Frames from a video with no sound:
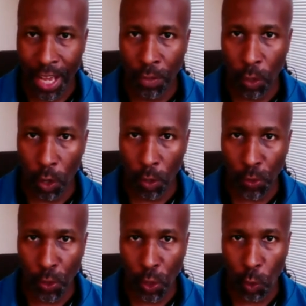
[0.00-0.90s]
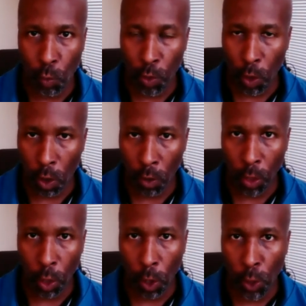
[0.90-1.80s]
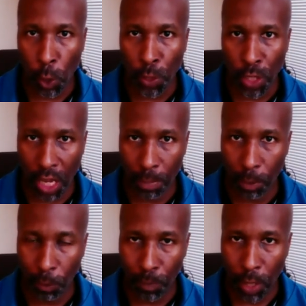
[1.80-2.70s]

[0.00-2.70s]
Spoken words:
and also with all the cards on the table.